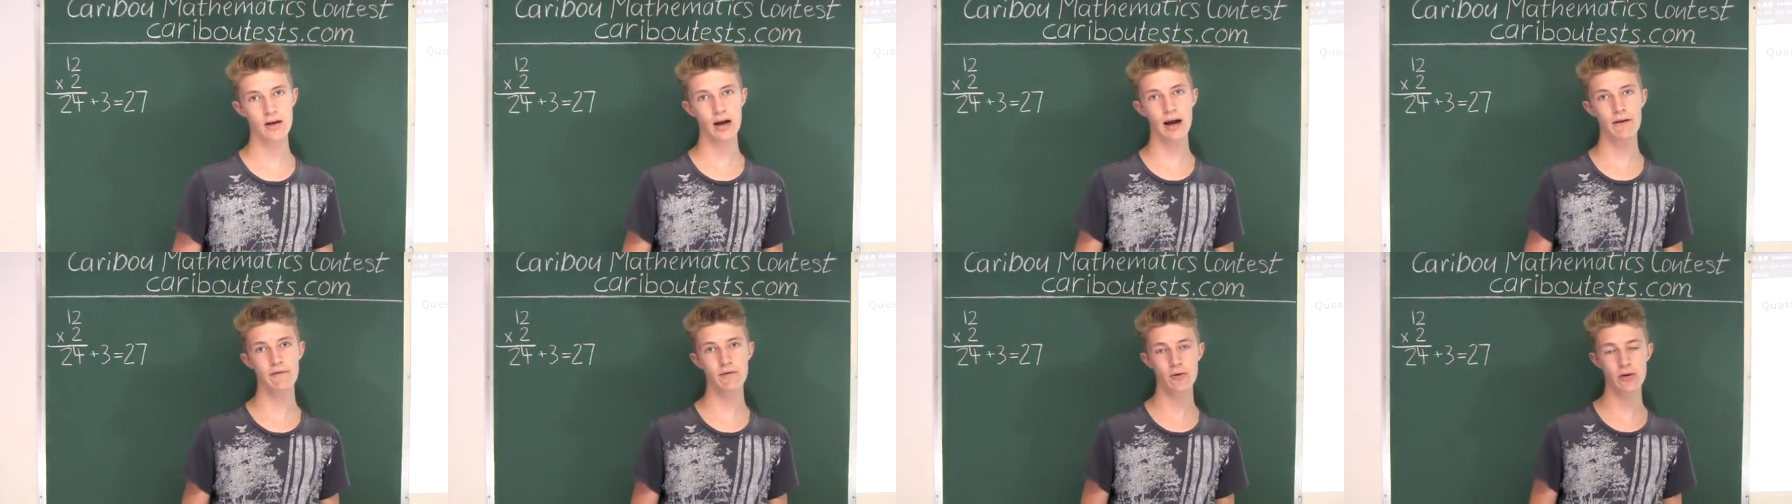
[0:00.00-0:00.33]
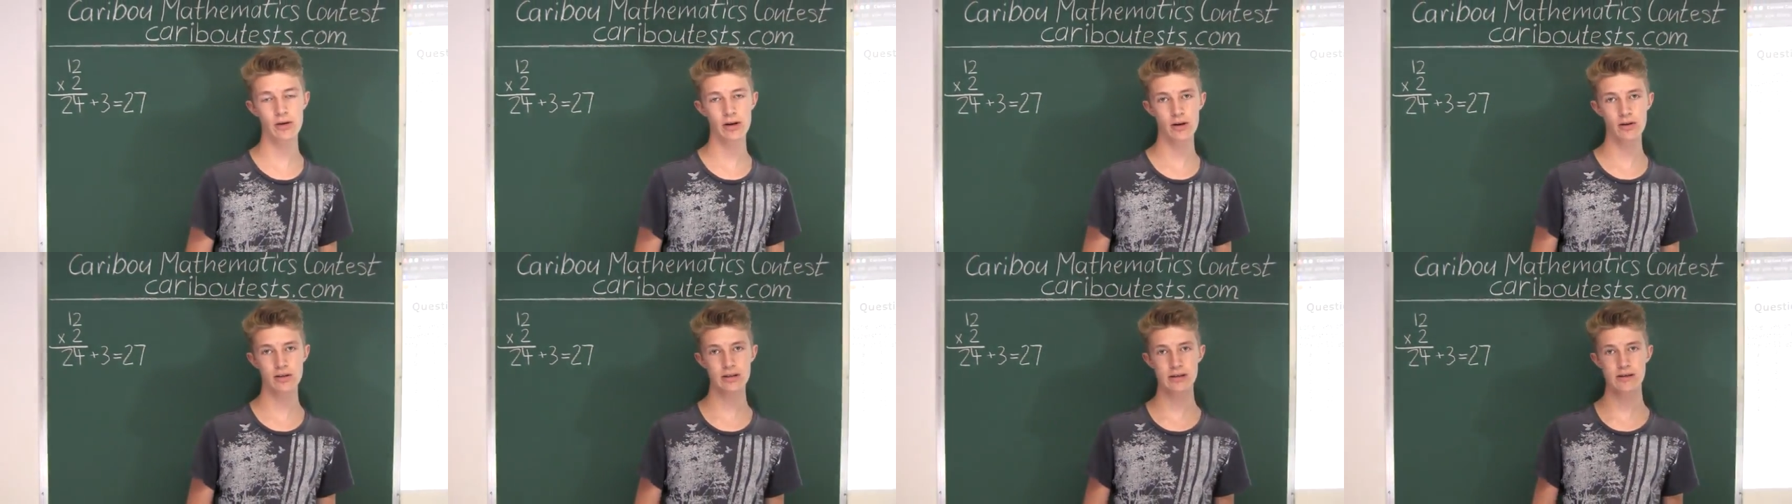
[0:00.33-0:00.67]

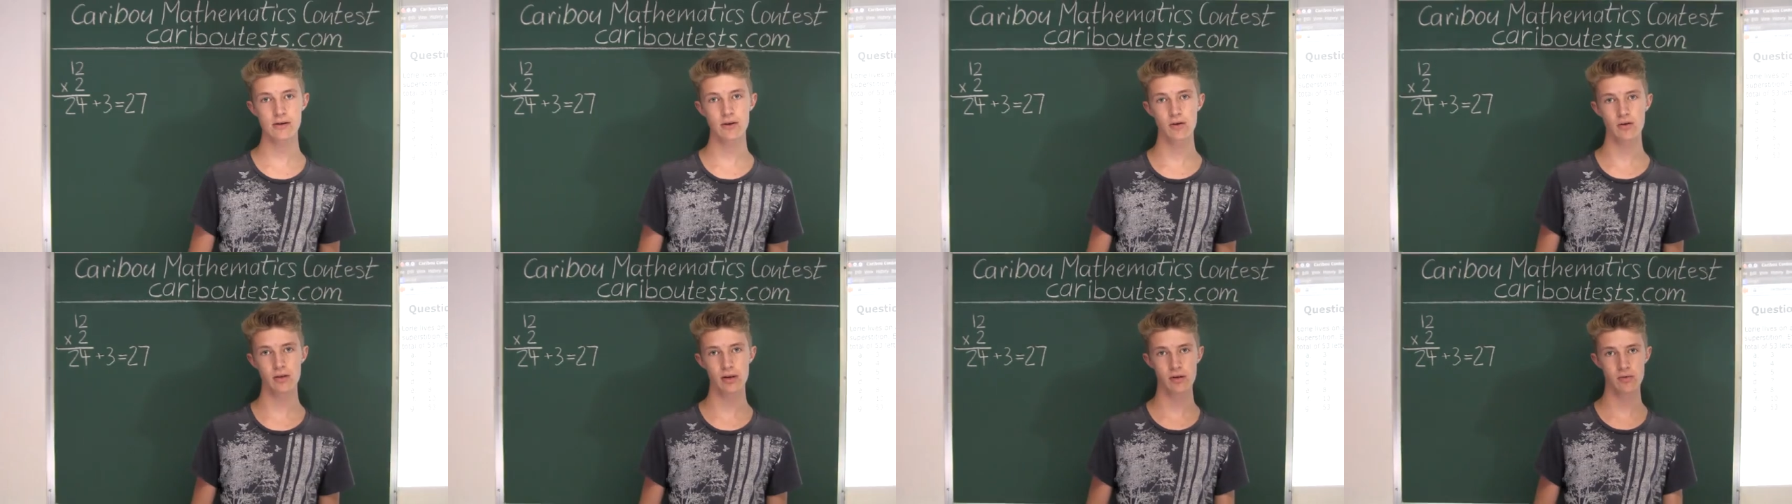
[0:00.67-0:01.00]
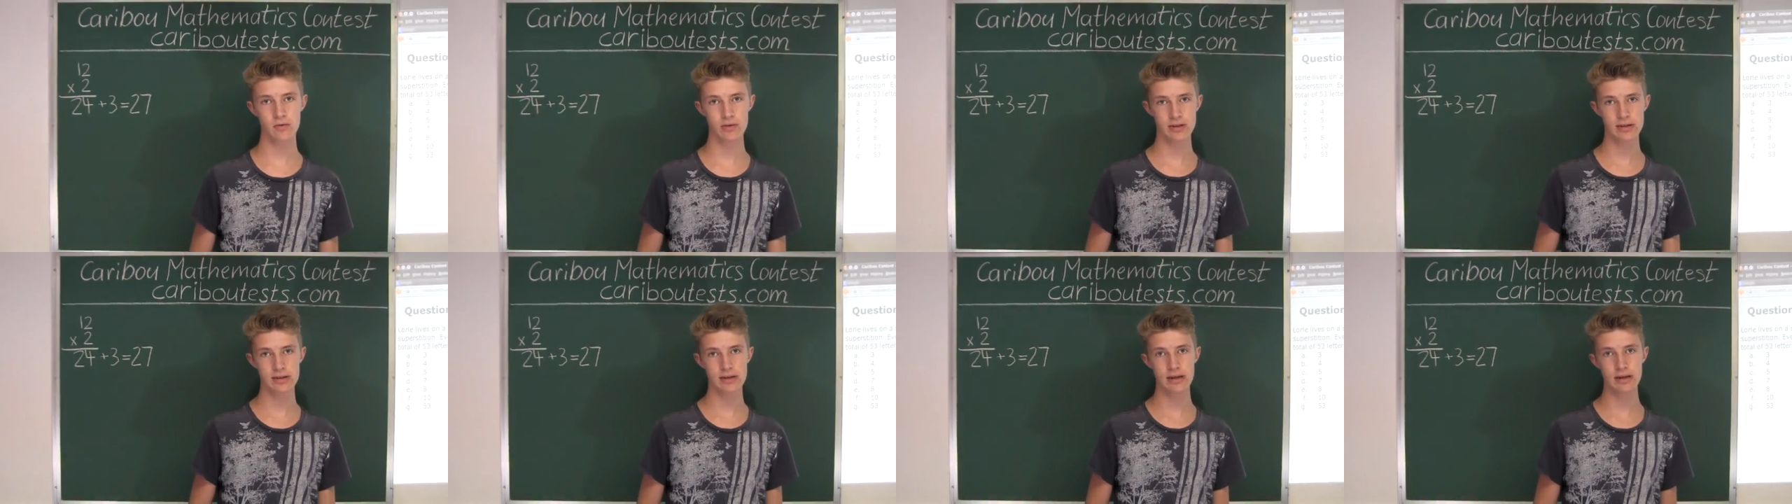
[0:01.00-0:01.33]
everyone else could only
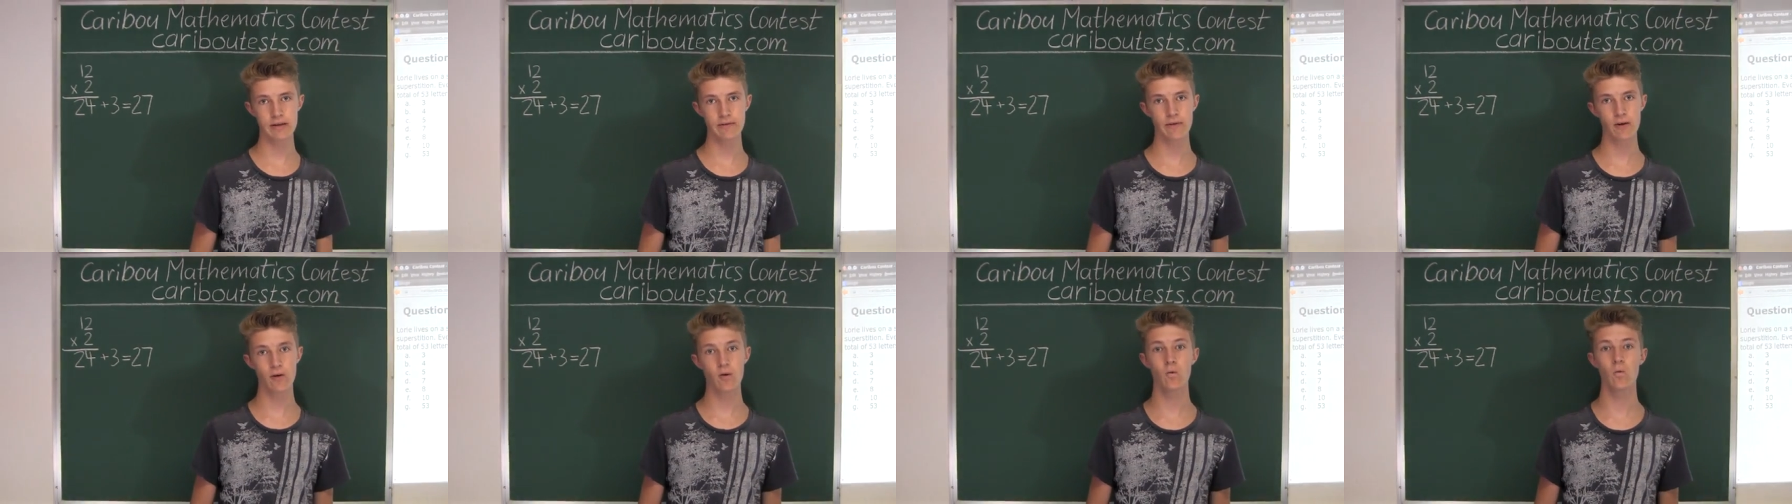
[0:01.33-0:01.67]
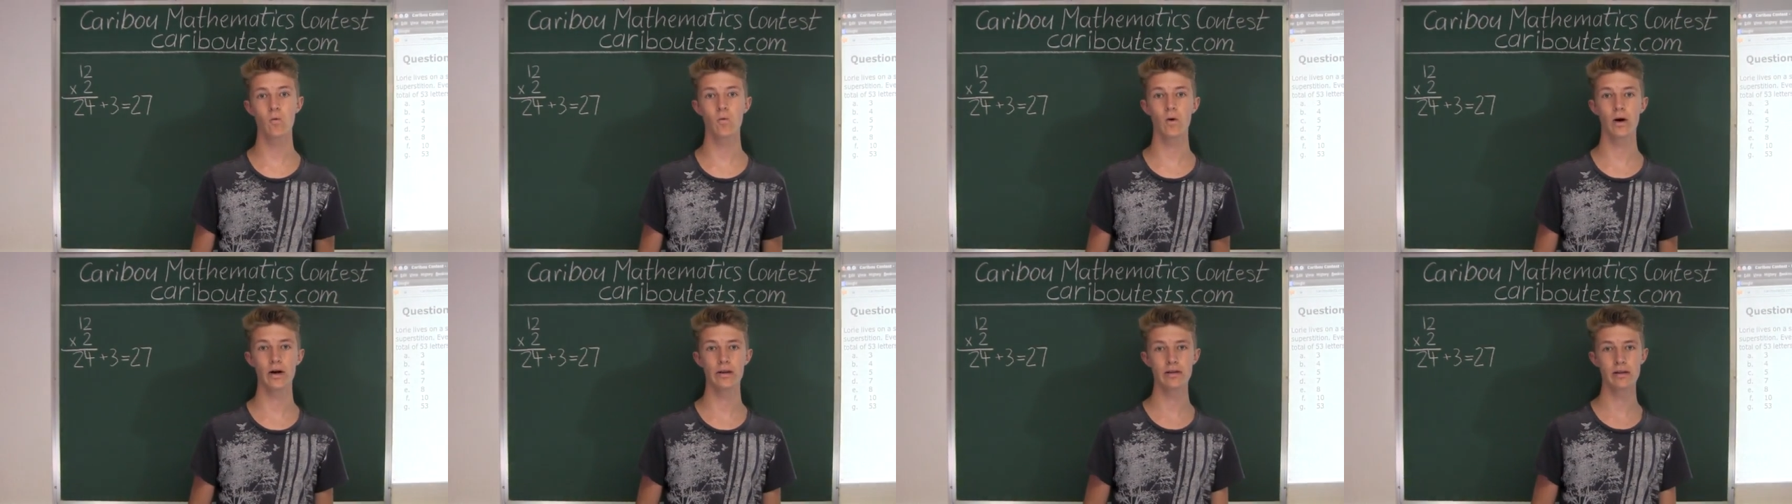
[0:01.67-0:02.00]
receive
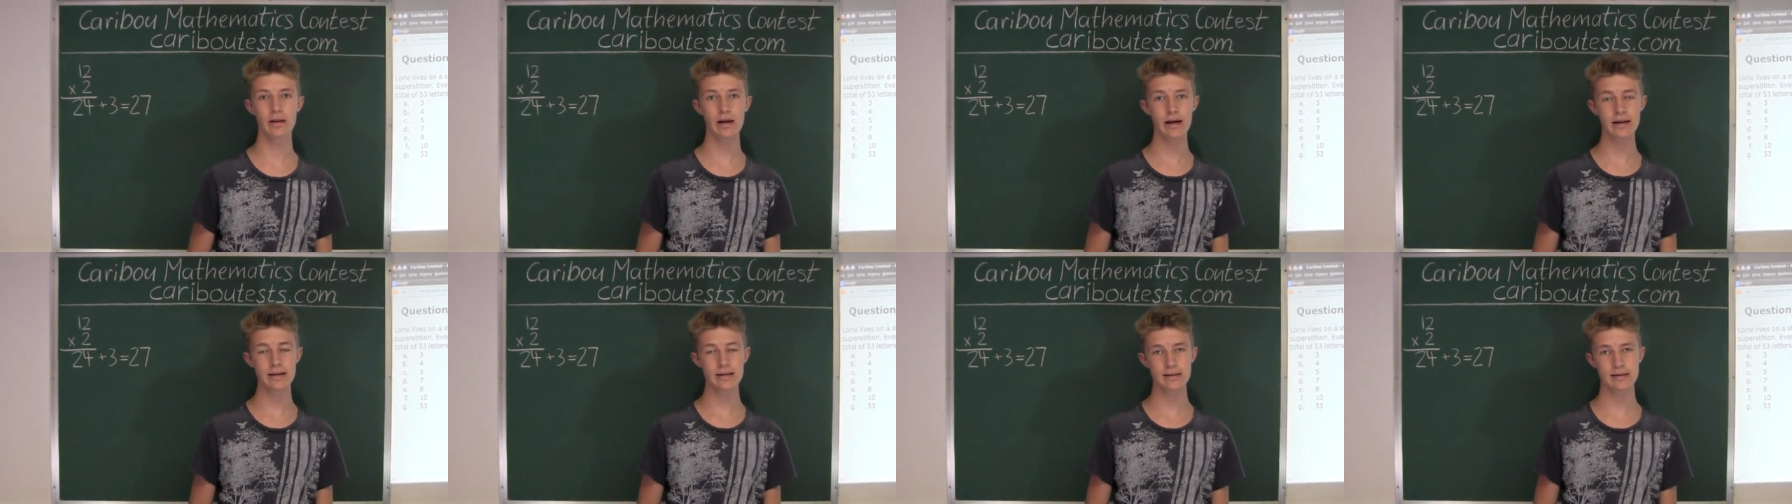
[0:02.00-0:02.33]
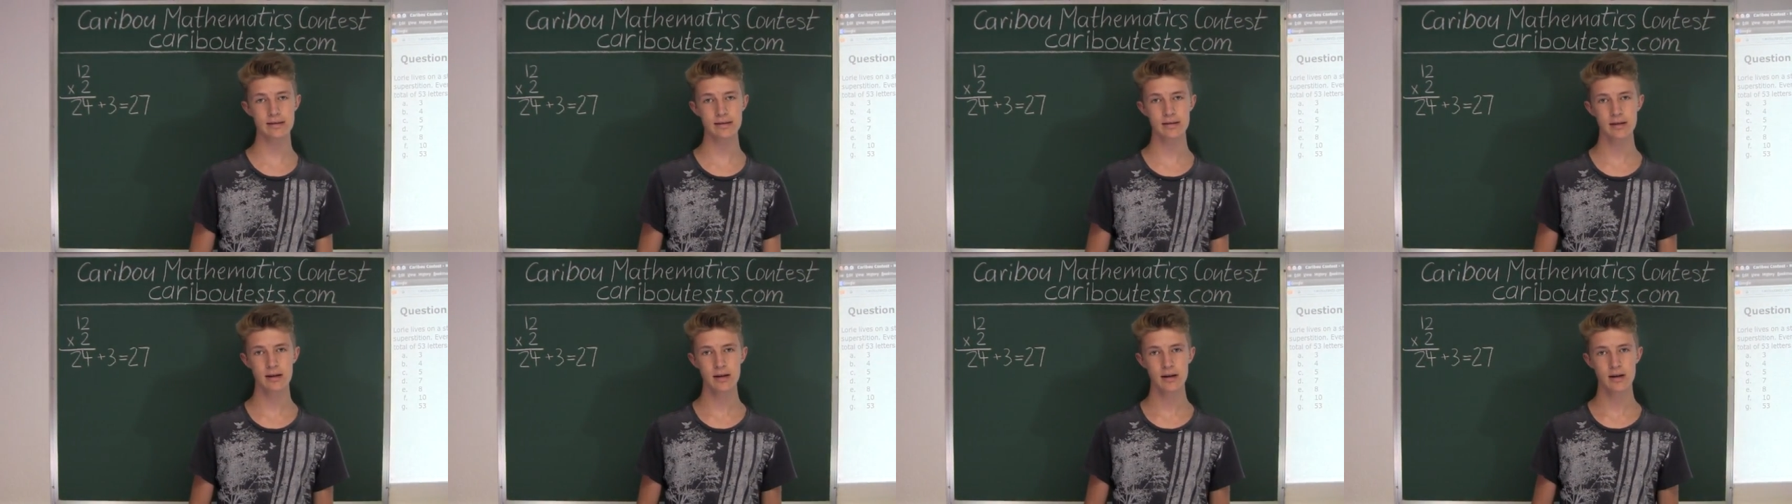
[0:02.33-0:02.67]
one
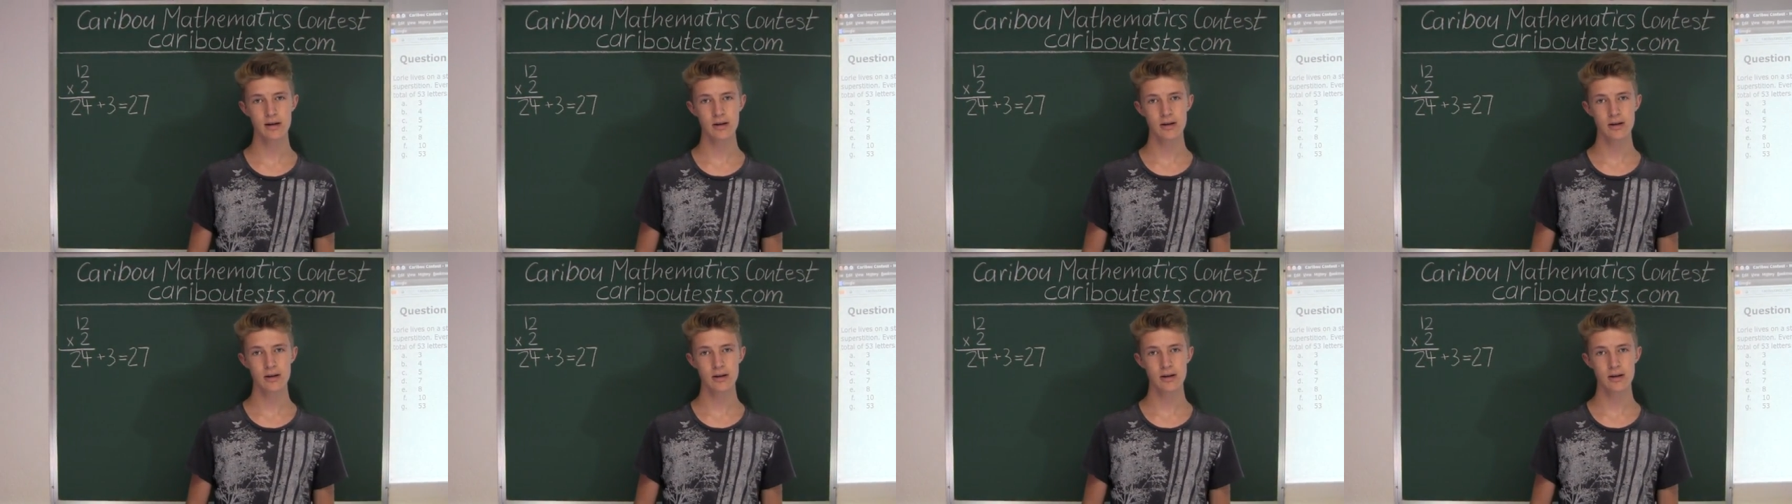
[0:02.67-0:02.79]
less.